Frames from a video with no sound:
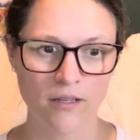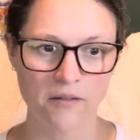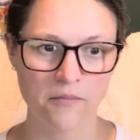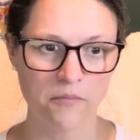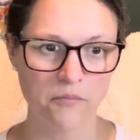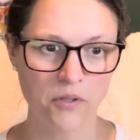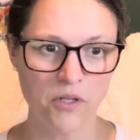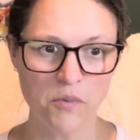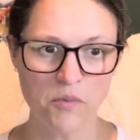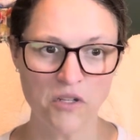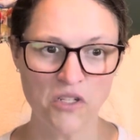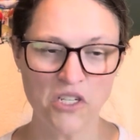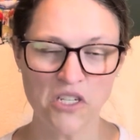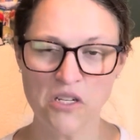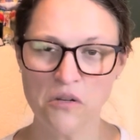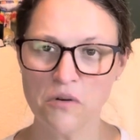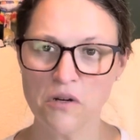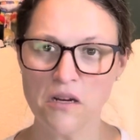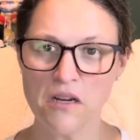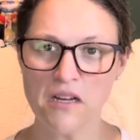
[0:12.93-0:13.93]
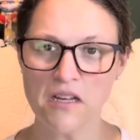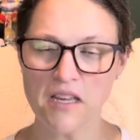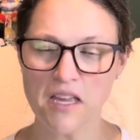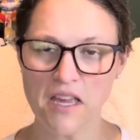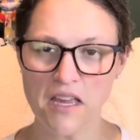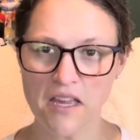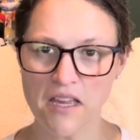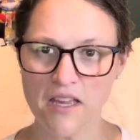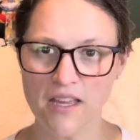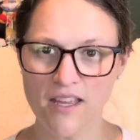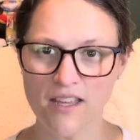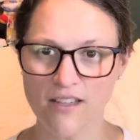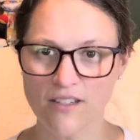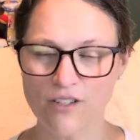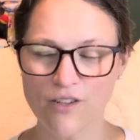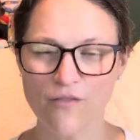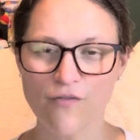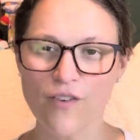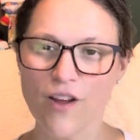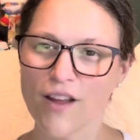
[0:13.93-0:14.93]
pretty much anywhere I can
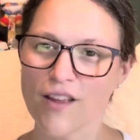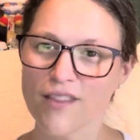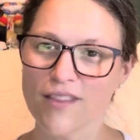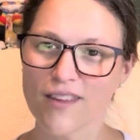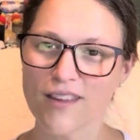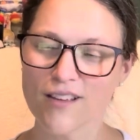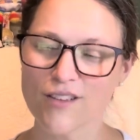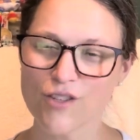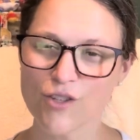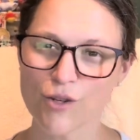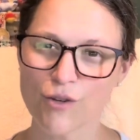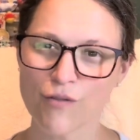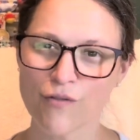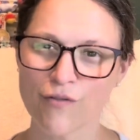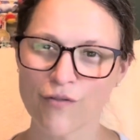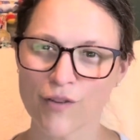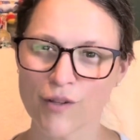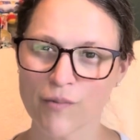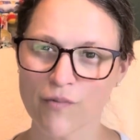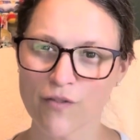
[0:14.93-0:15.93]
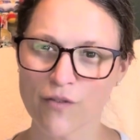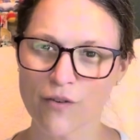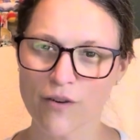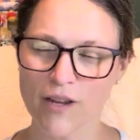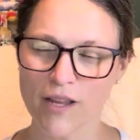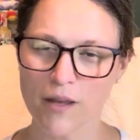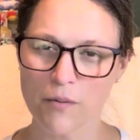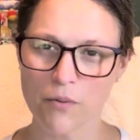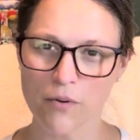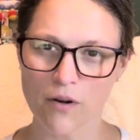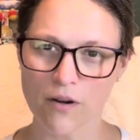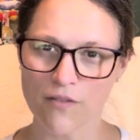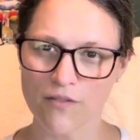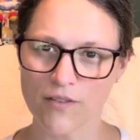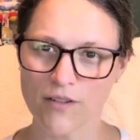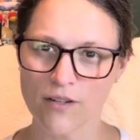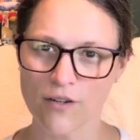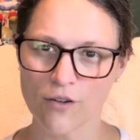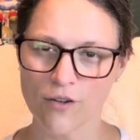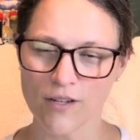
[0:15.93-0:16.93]
to find things to flip for a
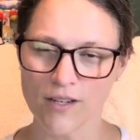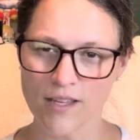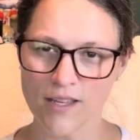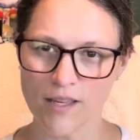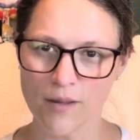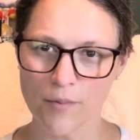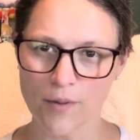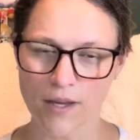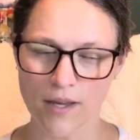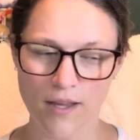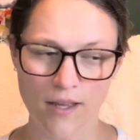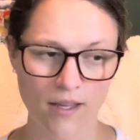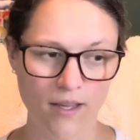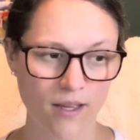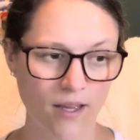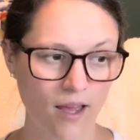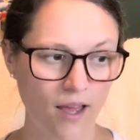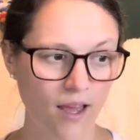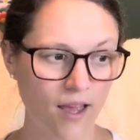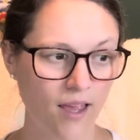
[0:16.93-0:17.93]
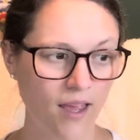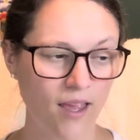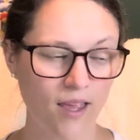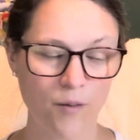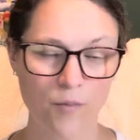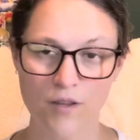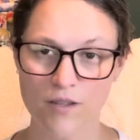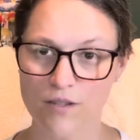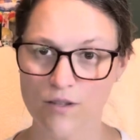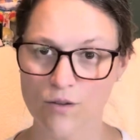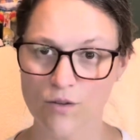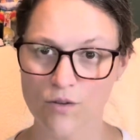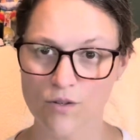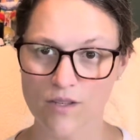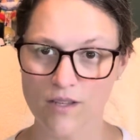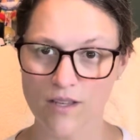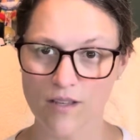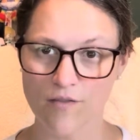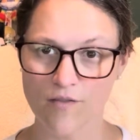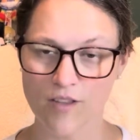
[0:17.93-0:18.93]
profit on eBay. I am
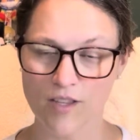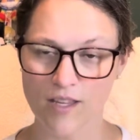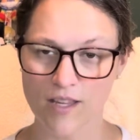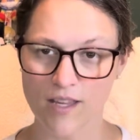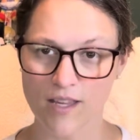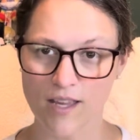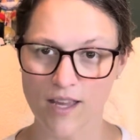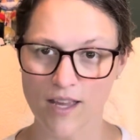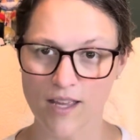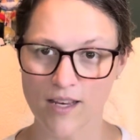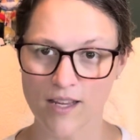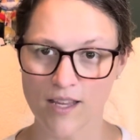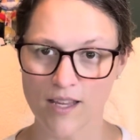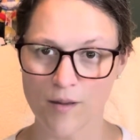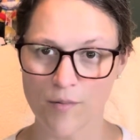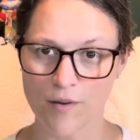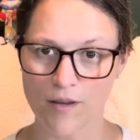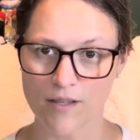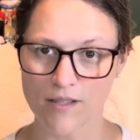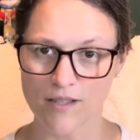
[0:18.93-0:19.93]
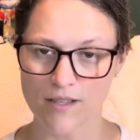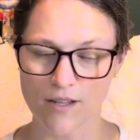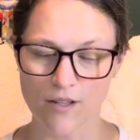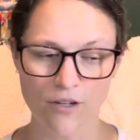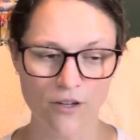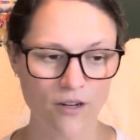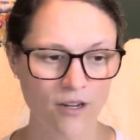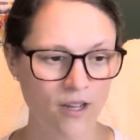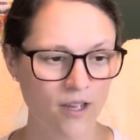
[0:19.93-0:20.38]
exclusively an eBay seller.